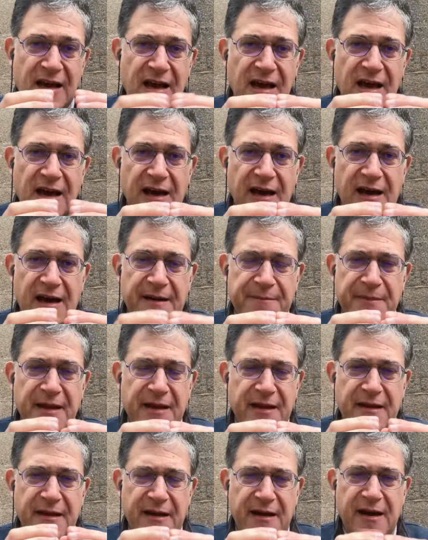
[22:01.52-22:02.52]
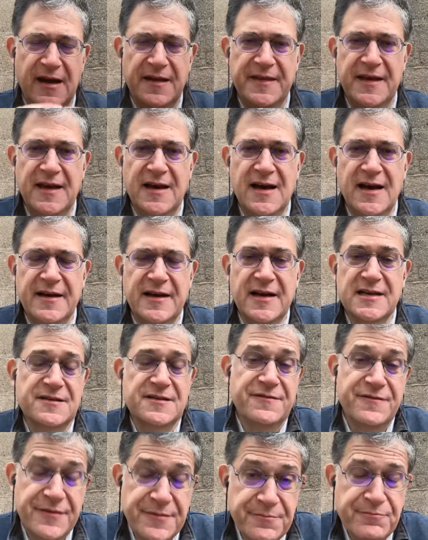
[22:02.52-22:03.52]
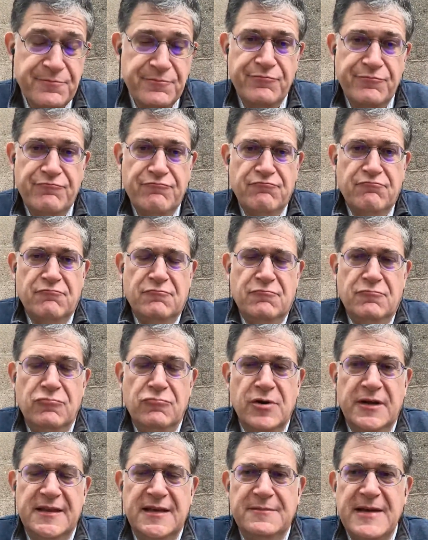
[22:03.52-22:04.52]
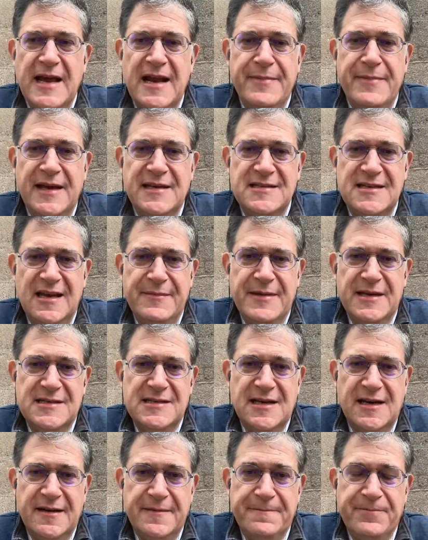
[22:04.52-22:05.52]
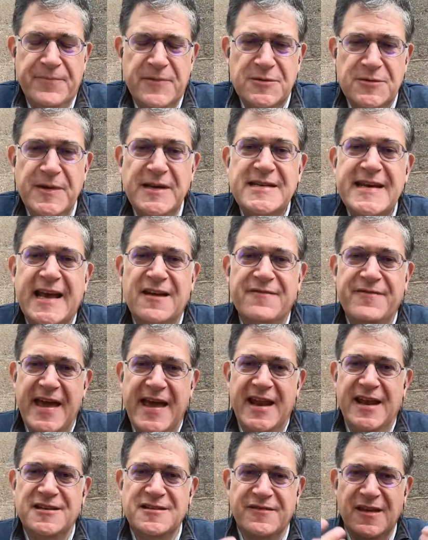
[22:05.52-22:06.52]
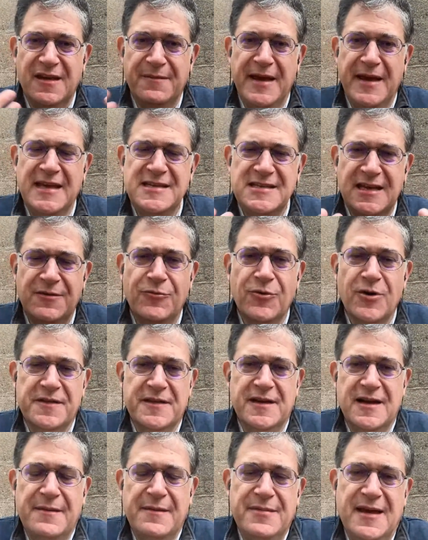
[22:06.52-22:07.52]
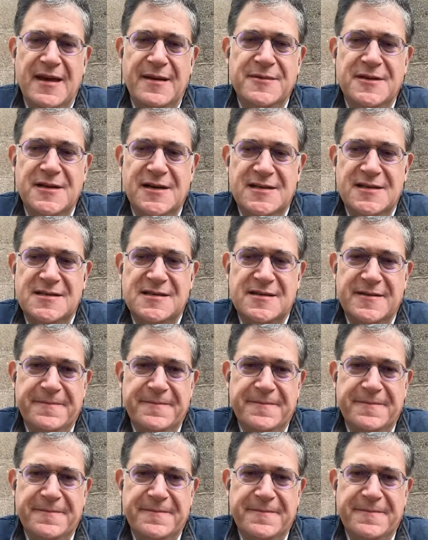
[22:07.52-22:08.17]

on the i because of what the database team has done. So we take advantage of the amazing work that IBM does.